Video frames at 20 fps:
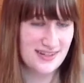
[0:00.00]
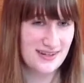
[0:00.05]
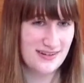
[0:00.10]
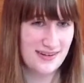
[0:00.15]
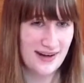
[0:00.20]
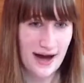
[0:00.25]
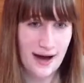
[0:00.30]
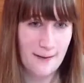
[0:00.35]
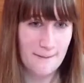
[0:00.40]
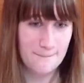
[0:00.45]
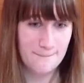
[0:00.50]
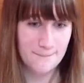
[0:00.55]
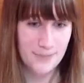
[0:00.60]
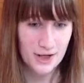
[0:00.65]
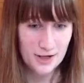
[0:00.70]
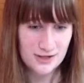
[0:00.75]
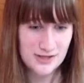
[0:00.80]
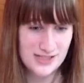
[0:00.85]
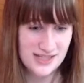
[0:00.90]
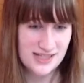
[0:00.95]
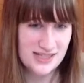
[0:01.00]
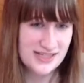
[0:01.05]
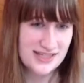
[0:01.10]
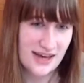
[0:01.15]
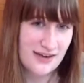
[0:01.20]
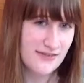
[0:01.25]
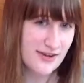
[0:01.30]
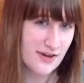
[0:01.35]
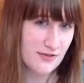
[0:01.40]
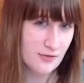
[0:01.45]
Not Percy
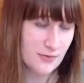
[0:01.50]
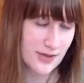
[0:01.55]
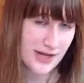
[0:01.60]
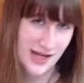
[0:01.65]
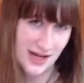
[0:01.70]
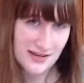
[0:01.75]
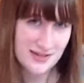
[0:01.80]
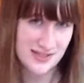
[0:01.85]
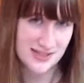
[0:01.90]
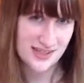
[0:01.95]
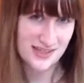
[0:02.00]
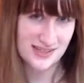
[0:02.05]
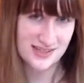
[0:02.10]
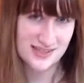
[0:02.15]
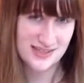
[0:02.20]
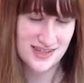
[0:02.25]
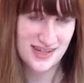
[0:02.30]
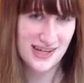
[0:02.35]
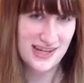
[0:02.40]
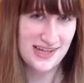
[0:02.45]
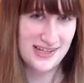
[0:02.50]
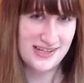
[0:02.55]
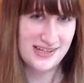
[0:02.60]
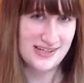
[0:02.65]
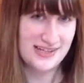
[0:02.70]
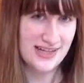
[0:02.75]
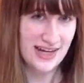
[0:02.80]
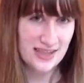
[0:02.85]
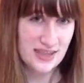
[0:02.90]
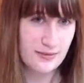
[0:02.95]
saving everybody else's.
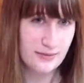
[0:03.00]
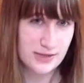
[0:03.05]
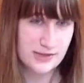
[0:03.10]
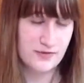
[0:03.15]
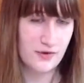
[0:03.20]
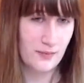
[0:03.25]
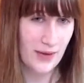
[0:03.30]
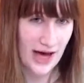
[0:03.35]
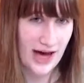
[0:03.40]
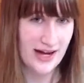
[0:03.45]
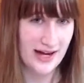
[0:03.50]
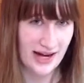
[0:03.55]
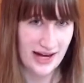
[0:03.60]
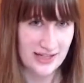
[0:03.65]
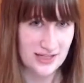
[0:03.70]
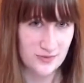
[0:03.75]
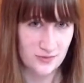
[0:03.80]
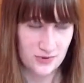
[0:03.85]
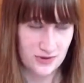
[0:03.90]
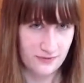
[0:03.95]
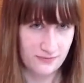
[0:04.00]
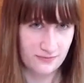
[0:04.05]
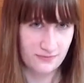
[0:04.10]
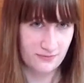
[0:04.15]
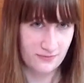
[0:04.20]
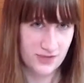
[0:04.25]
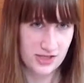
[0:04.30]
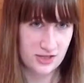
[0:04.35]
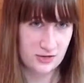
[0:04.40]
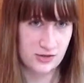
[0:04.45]
He's not that much of a badass when the
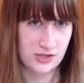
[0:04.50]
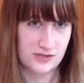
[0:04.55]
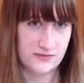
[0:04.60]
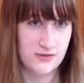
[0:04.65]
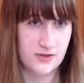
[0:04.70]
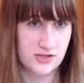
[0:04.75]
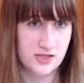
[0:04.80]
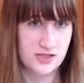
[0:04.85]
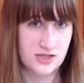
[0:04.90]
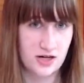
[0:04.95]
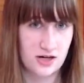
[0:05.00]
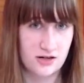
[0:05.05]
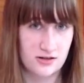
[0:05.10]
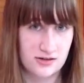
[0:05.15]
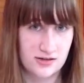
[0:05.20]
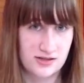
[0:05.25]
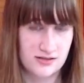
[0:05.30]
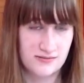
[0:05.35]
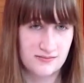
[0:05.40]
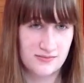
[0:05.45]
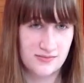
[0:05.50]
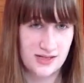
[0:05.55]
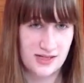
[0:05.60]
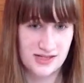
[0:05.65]
series first starts.